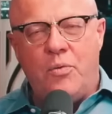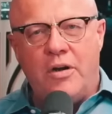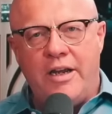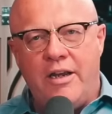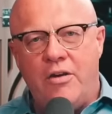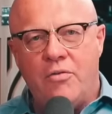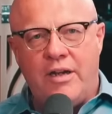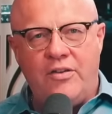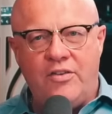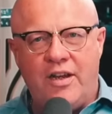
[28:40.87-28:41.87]
we're
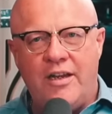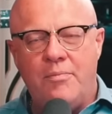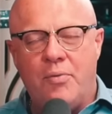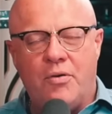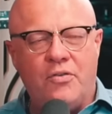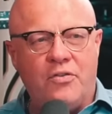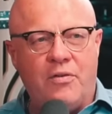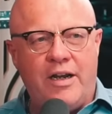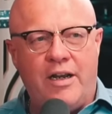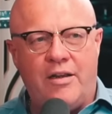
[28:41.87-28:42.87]
increasing per
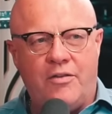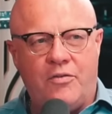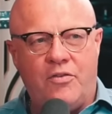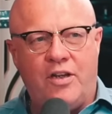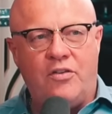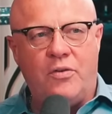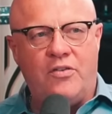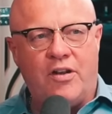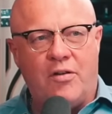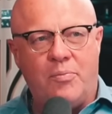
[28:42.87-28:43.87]
screen and the seats we
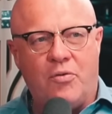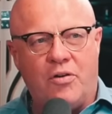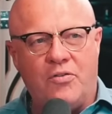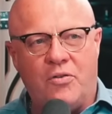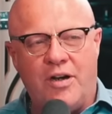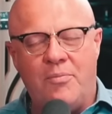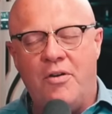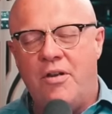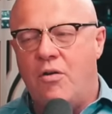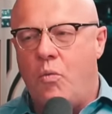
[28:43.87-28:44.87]
sell per auditorium,
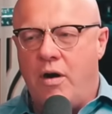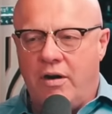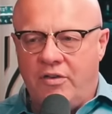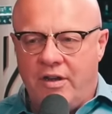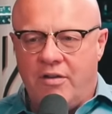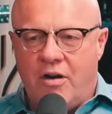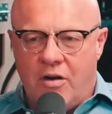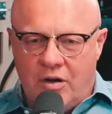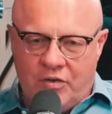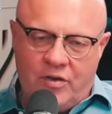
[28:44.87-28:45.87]
whereas the other
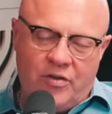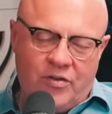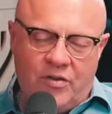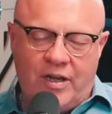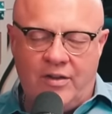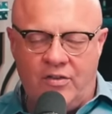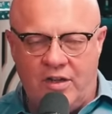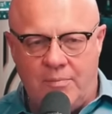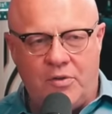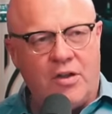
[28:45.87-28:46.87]
horrors are just in
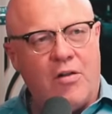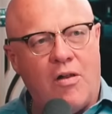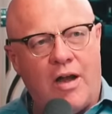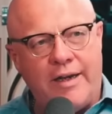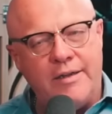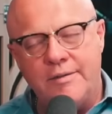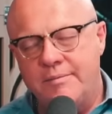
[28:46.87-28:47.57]
steep decline.